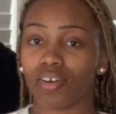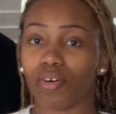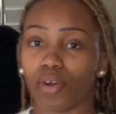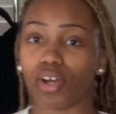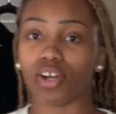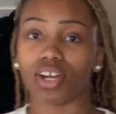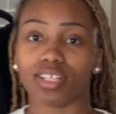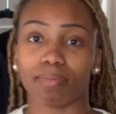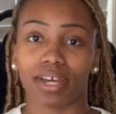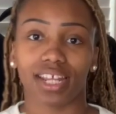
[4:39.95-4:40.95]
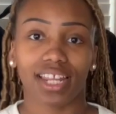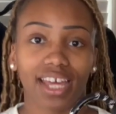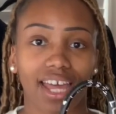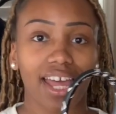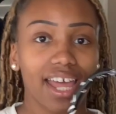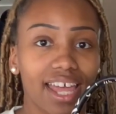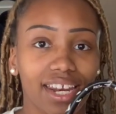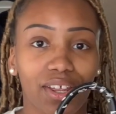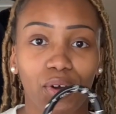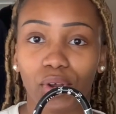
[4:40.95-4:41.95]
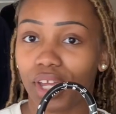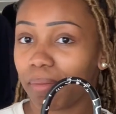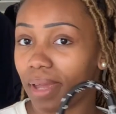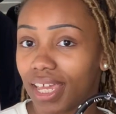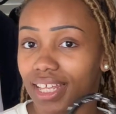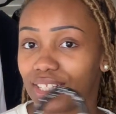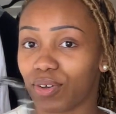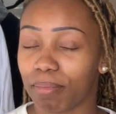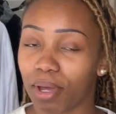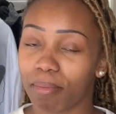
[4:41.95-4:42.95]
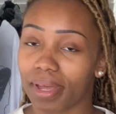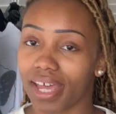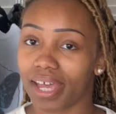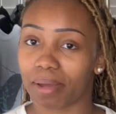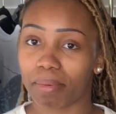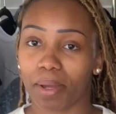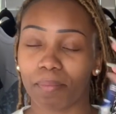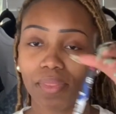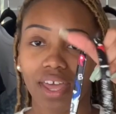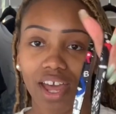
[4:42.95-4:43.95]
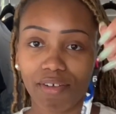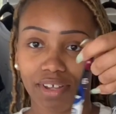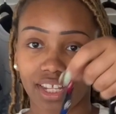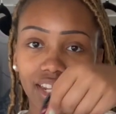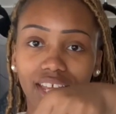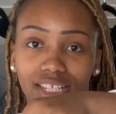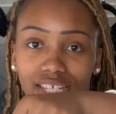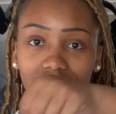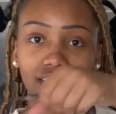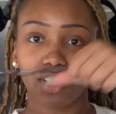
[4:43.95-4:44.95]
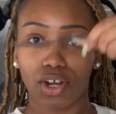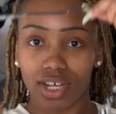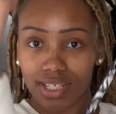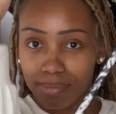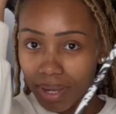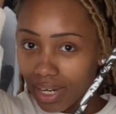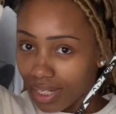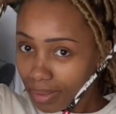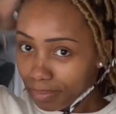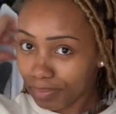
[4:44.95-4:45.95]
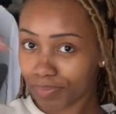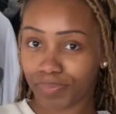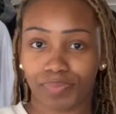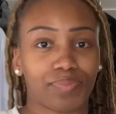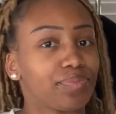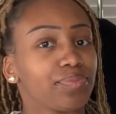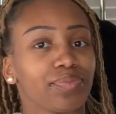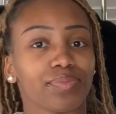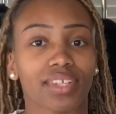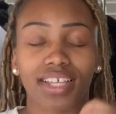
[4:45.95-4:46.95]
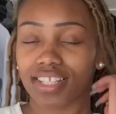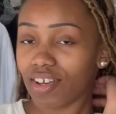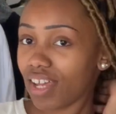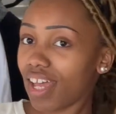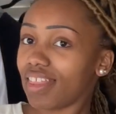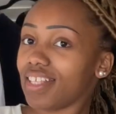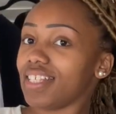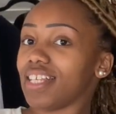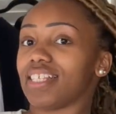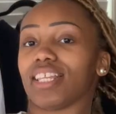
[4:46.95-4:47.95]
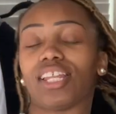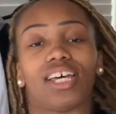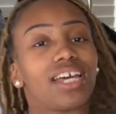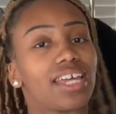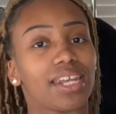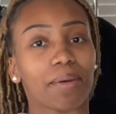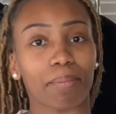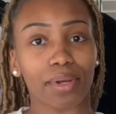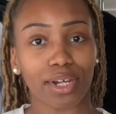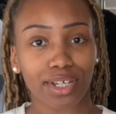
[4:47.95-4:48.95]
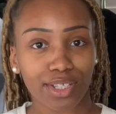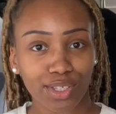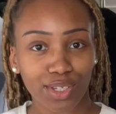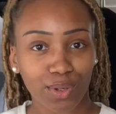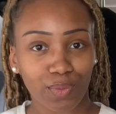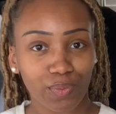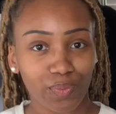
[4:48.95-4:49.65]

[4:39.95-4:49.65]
or a crossbody like I had it, or you can make it into a belt bag, but I really liked it crossbody. So yeah, this is look number 2.